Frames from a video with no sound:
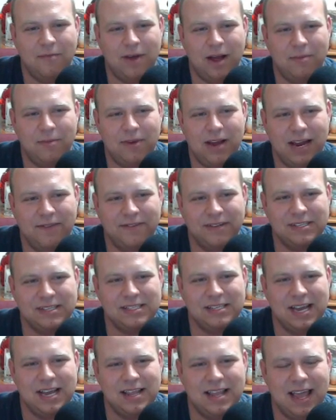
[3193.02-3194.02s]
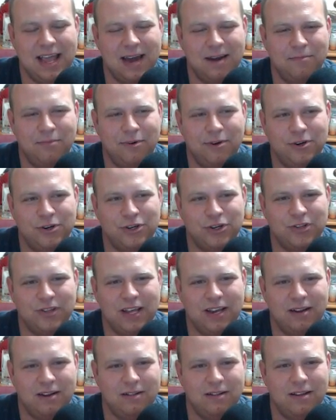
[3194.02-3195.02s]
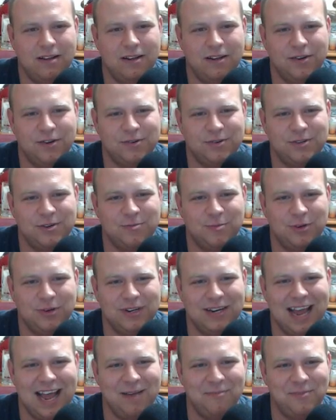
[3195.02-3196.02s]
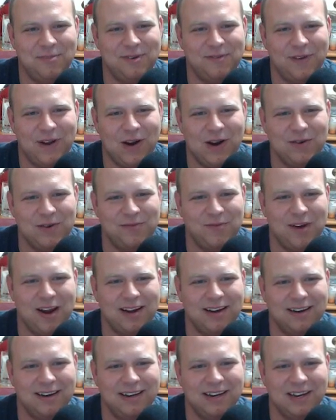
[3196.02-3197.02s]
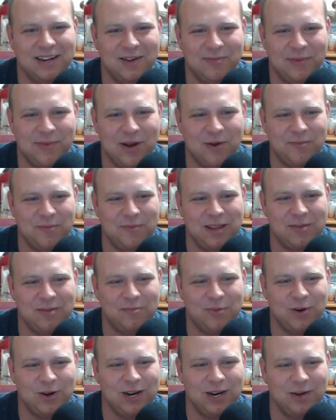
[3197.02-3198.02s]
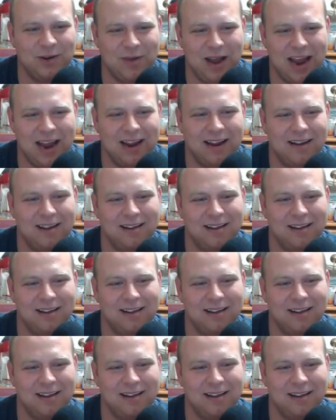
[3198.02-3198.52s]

I'm not even saying that. I'm pretty sure that'll YouTube will not be very friendly about me putting my...